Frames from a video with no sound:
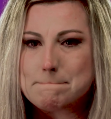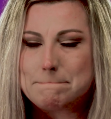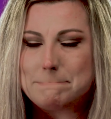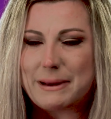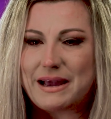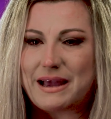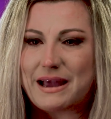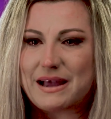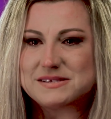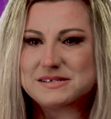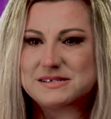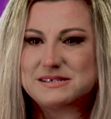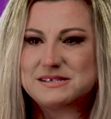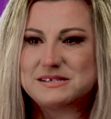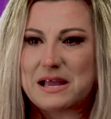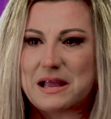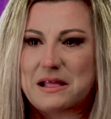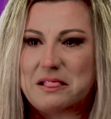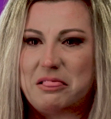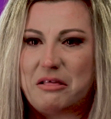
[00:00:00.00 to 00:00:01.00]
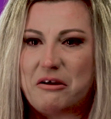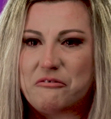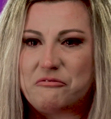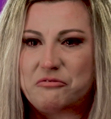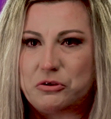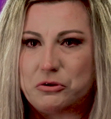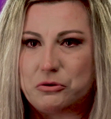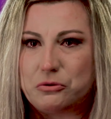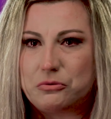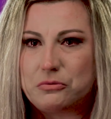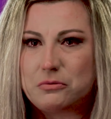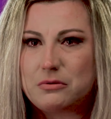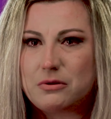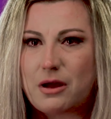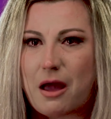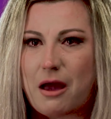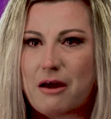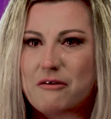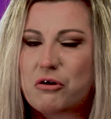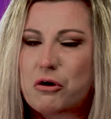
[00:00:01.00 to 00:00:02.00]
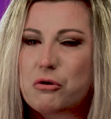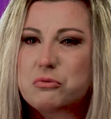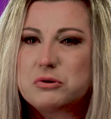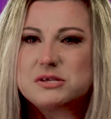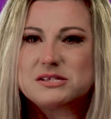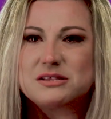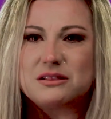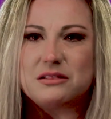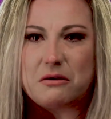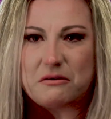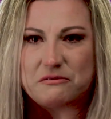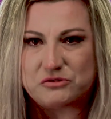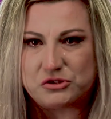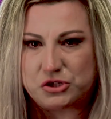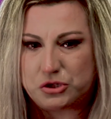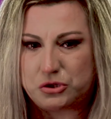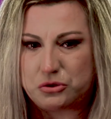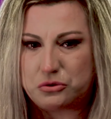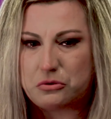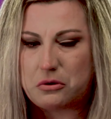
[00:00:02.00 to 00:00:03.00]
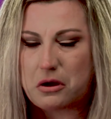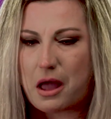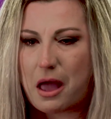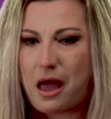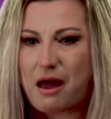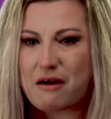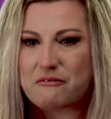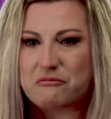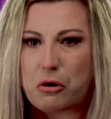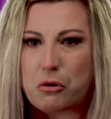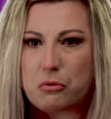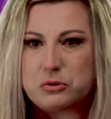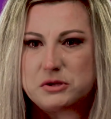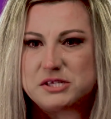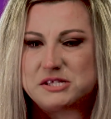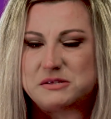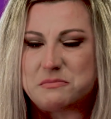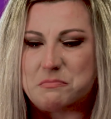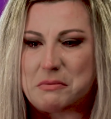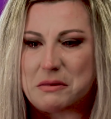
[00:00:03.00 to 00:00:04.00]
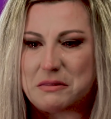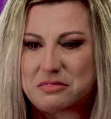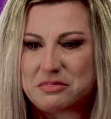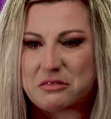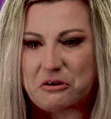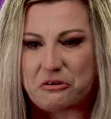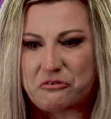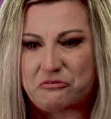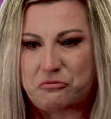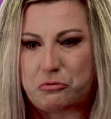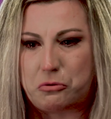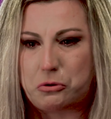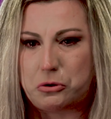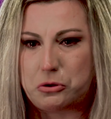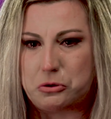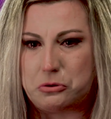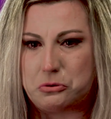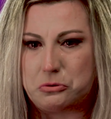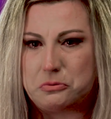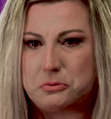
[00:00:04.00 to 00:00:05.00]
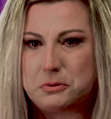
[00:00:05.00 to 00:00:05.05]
But God says, I love you. I've always loved you. I've always been there for you.